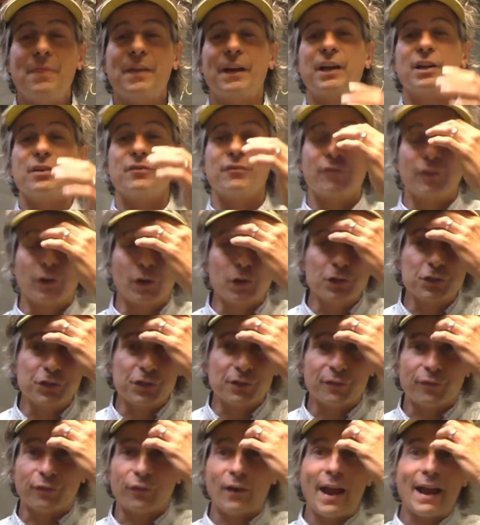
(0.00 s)
the
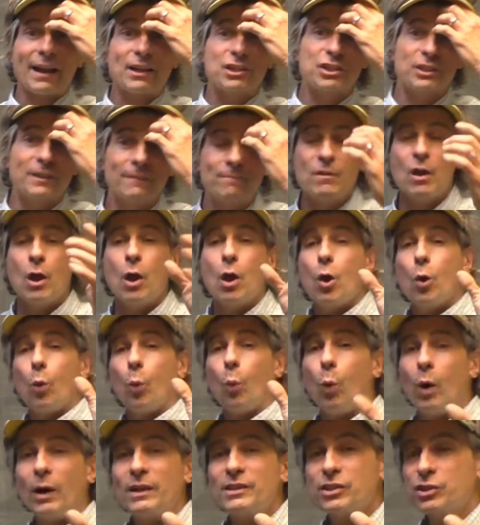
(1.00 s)
conversion fraction
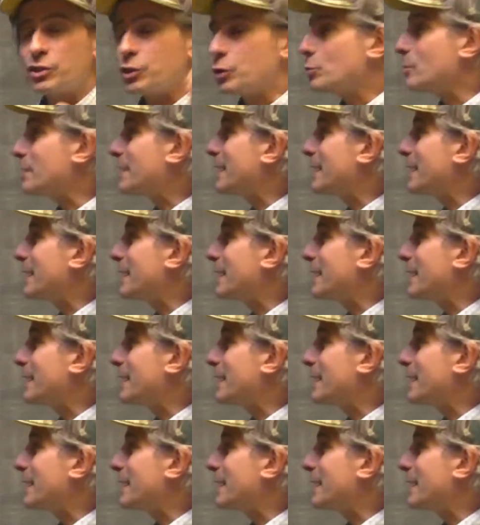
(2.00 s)
wants to